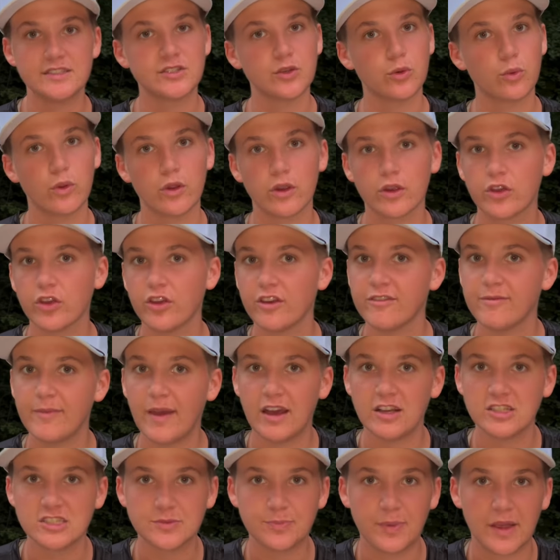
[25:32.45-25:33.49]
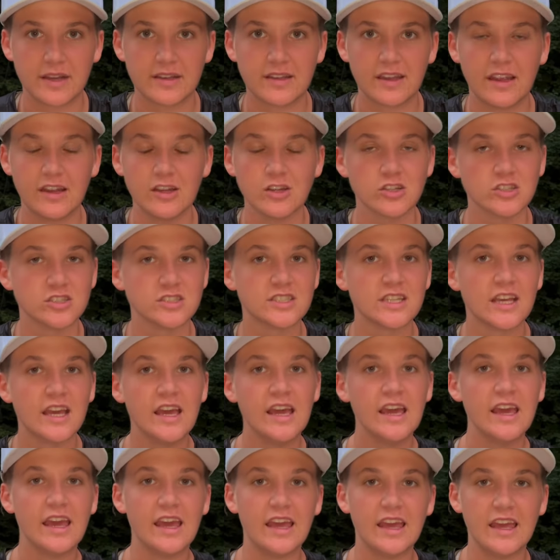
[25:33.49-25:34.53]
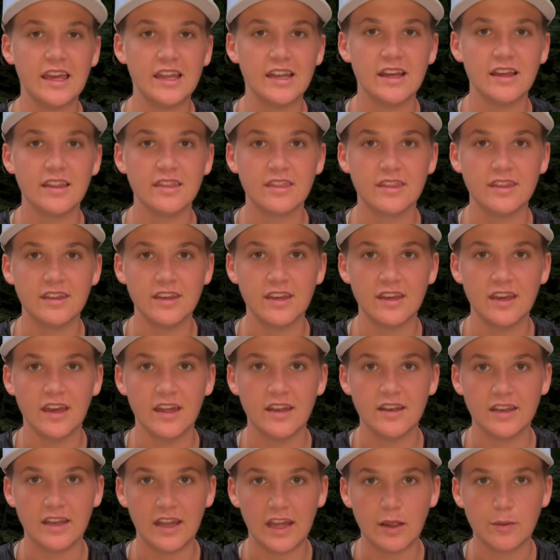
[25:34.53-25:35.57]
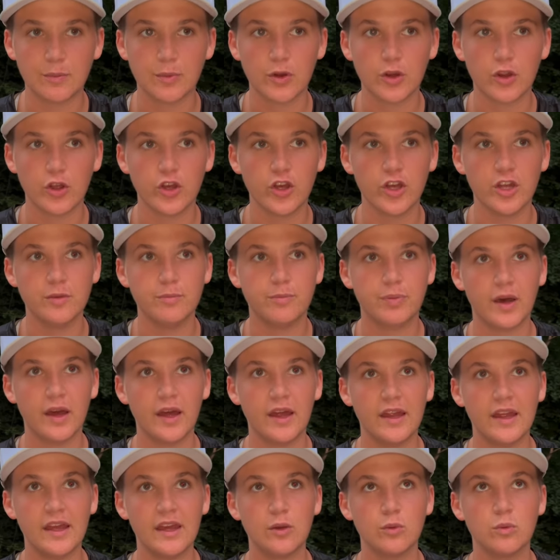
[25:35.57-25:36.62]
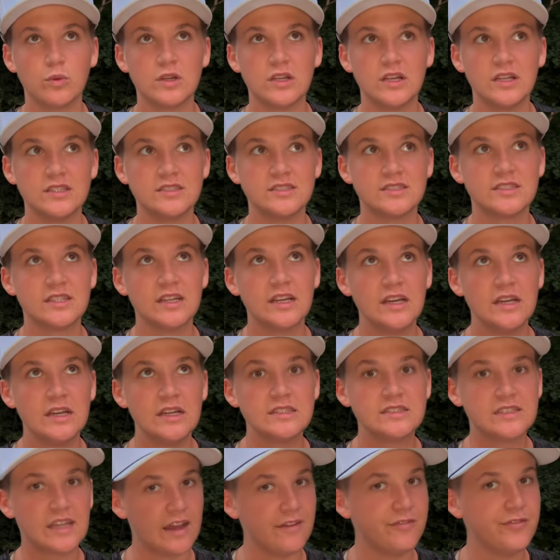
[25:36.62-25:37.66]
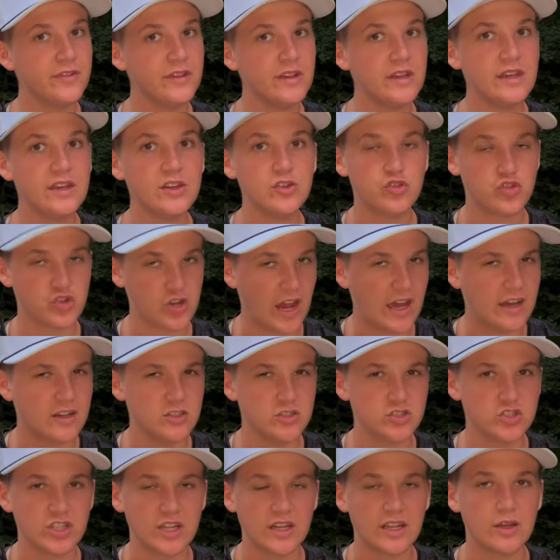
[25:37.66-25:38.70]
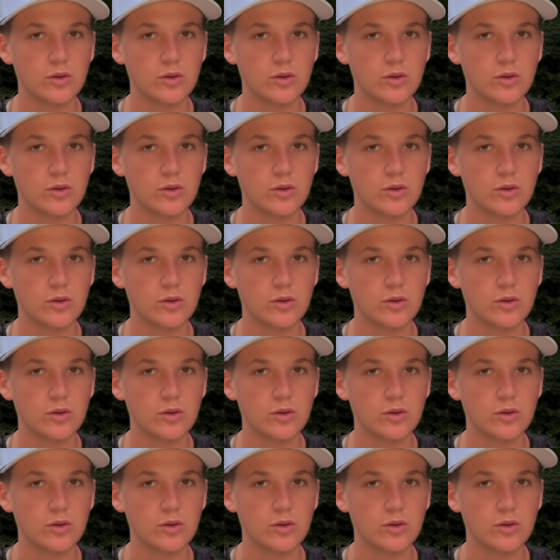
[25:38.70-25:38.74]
There were a good amount of spectators in the neighborhood, but it was definitely challenging.